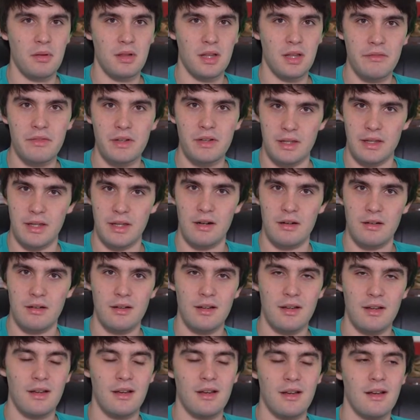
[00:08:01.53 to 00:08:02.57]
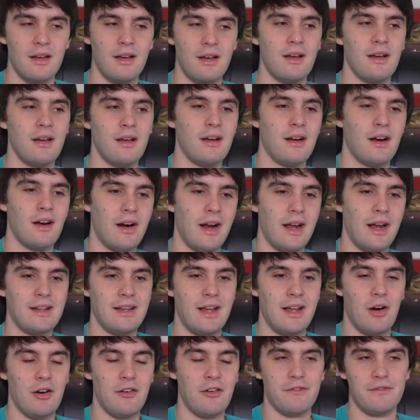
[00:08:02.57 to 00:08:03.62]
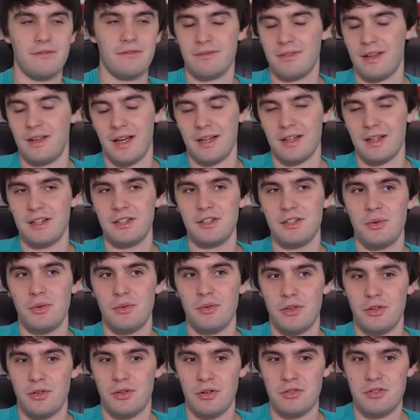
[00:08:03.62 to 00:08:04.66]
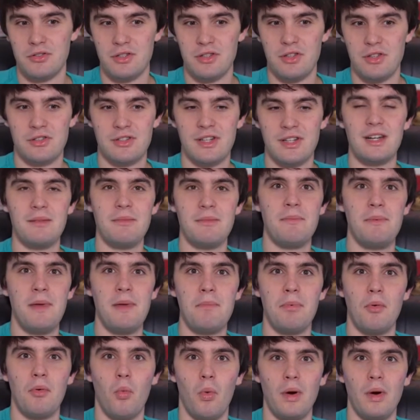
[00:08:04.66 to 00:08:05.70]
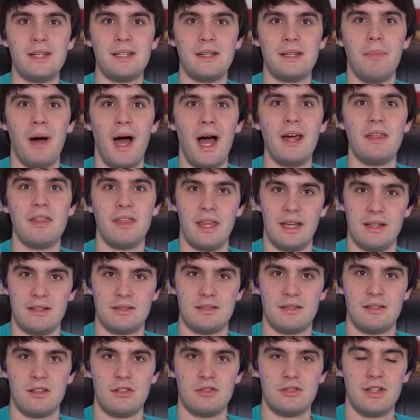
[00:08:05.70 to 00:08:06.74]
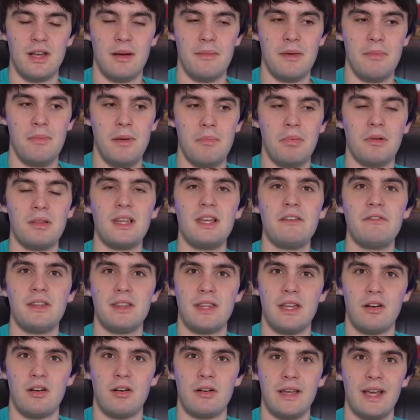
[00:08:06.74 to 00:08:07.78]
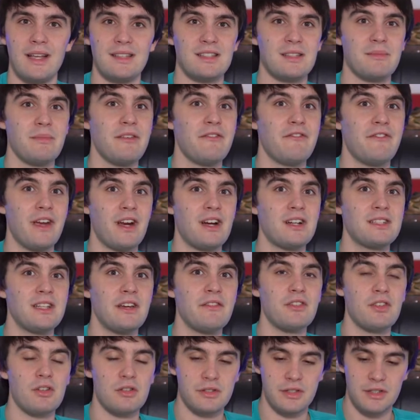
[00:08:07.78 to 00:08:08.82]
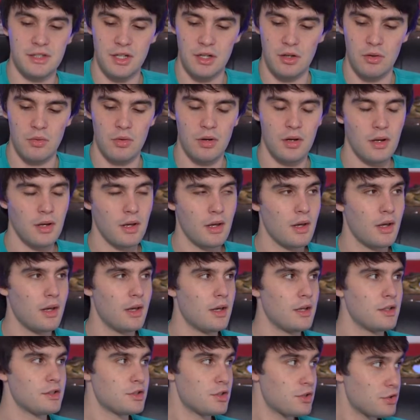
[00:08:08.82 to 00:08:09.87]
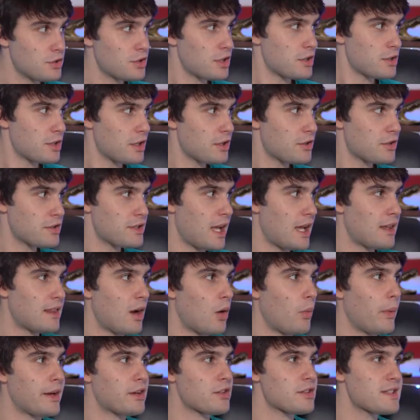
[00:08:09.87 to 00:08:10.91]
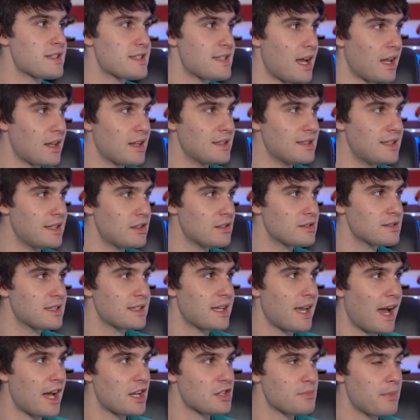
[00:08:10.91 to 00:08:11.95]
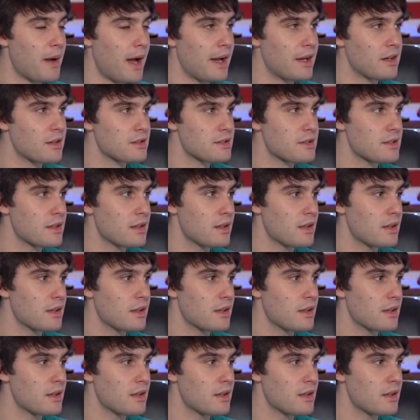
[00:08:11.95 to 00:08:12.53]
living in there. All right, now I got to do it with the grocery. There's going to be people wanting to buy things. There's got to be people living there, okay? It's going to be very difficult to do. So just understand that we are selling deals to cash buyers.